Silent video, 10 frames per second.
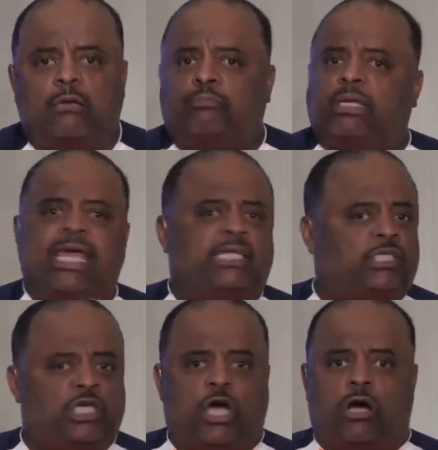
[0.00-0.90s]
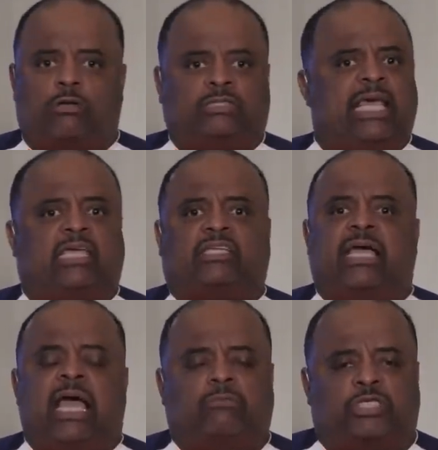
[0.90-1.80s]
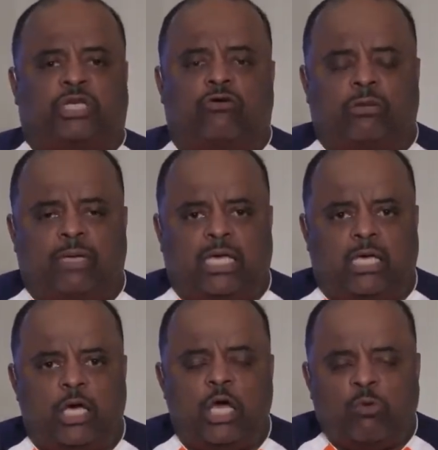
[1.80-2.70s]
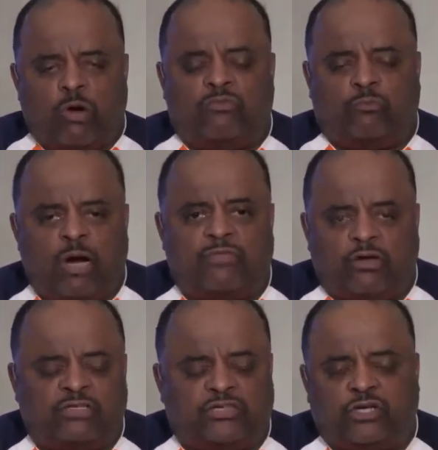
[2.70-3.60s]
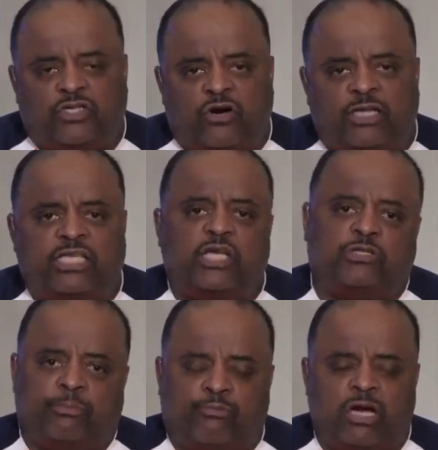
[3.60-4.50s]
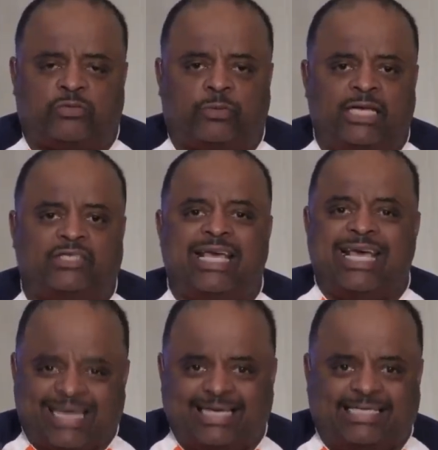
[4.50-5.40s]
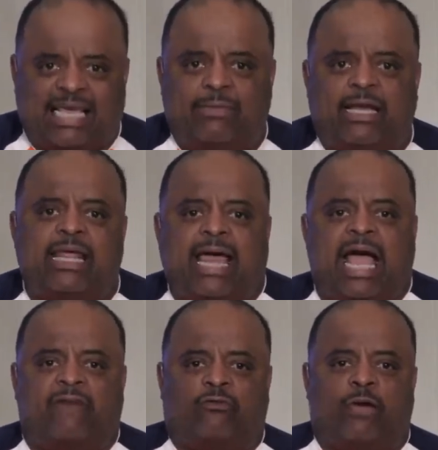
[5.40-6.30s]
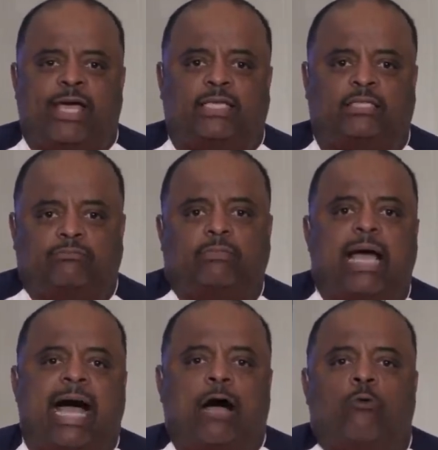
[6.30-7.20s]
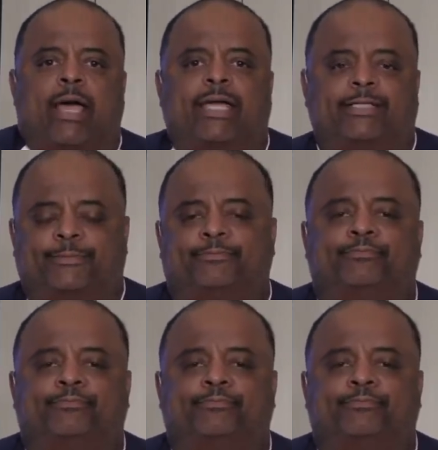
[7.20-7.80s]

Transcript: Please, y'all, take your time showing me whether those district attorneys issued a press release condemning Anita Alvarez. I'll wait.